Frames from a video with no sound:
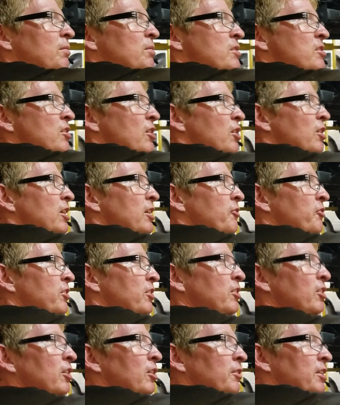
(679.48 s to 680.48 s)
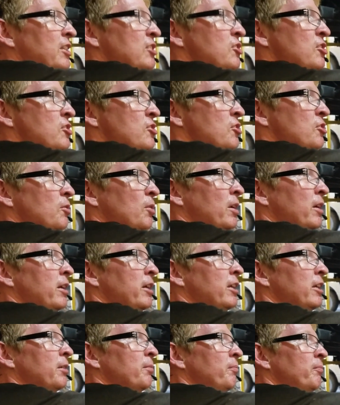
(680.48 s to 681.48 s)
Sorry if you don't, that's just who I
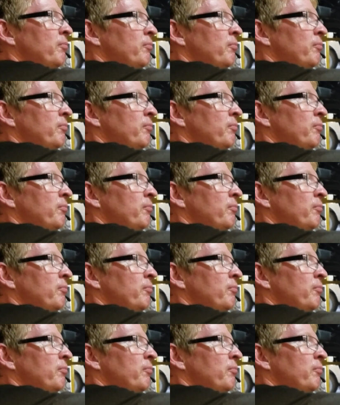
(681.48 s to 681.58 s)
am.